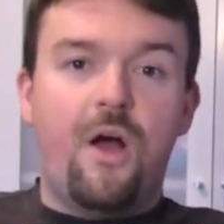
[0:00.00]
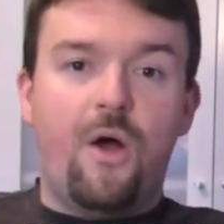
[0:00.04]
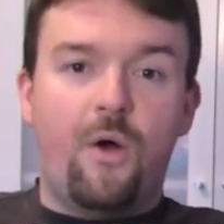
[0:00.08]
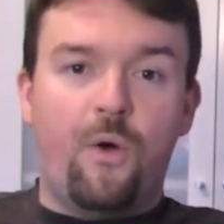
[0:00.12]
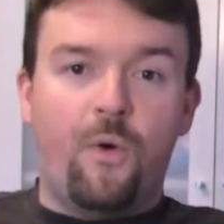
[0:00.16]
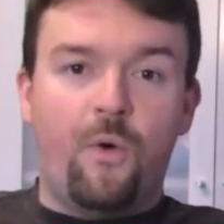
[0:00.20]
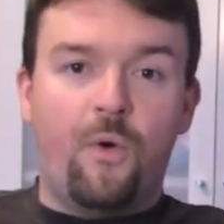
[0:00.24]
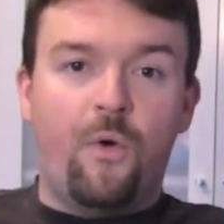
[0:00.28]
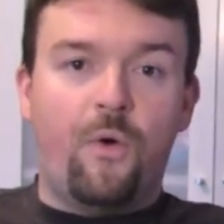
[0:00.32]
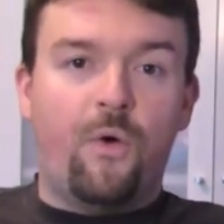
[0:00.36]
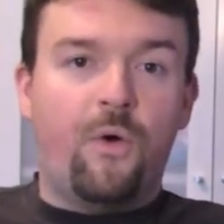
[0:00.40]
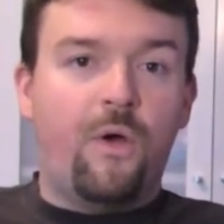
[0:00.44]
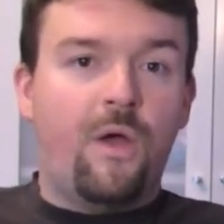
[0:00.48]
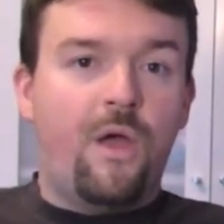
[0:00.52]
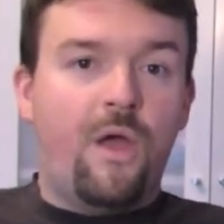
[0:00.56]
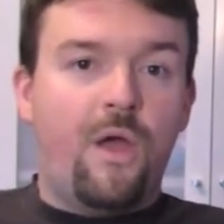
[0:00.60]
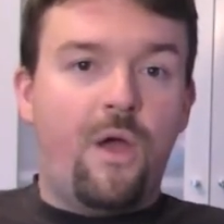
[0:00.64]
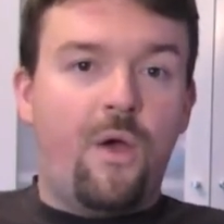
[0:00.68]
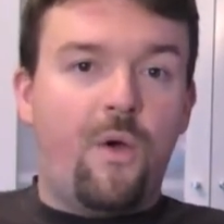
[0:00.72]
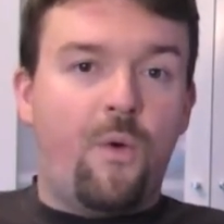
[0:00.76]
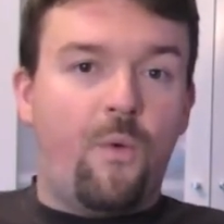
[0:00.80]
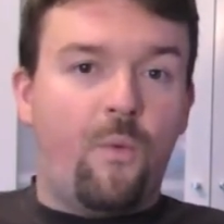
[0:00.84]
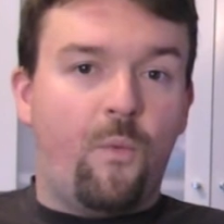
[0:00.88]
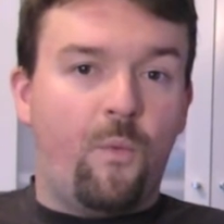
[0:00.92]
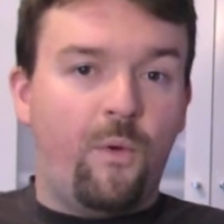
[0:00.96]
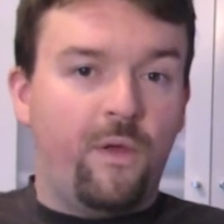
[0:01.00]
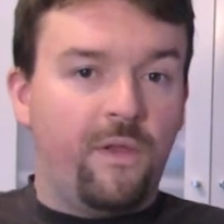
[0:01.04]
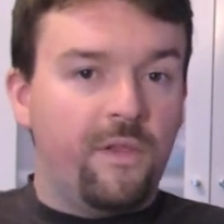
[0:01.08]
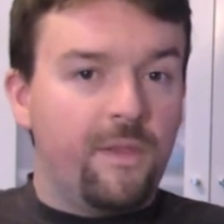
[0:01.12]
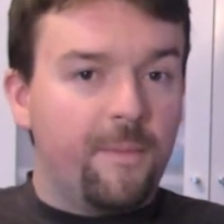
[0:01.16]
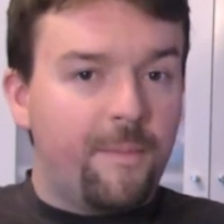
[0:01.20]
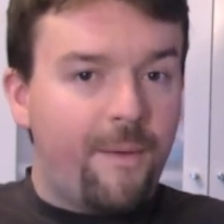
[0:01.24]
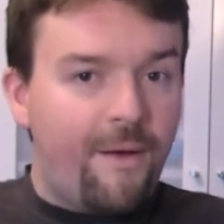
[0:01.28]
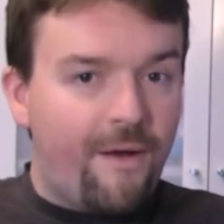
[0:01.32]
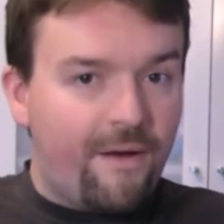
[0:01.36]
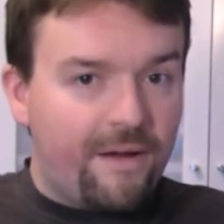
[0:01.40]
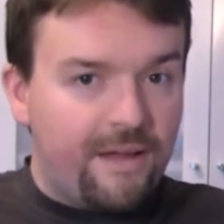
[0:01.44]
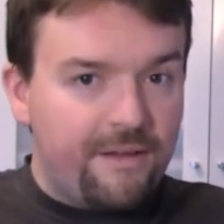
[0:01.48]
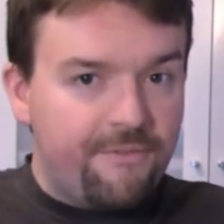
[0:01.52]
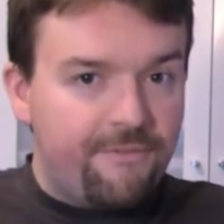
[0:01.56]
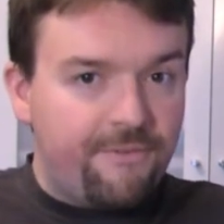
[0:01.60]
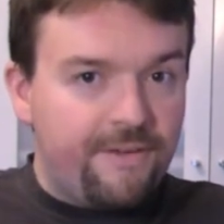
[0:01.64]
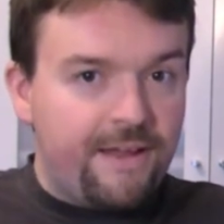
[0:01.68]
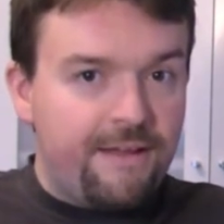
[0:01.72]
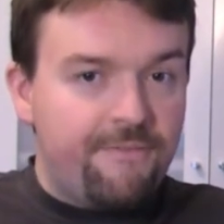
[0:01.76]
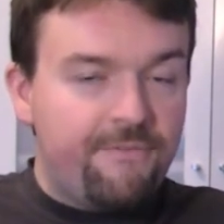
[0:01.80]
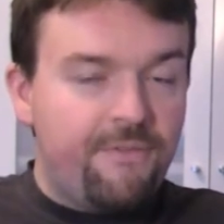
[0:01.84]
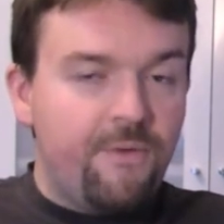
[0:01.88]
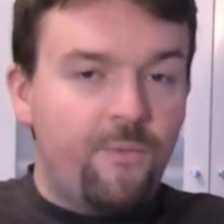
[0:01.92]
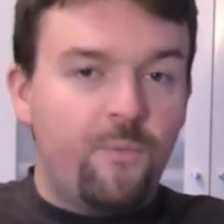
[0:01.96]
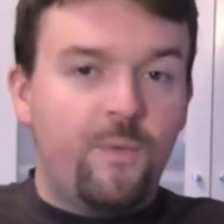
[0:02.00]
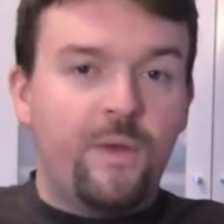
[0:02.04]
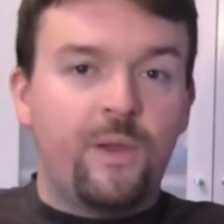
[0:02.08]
Or will the market forgive them?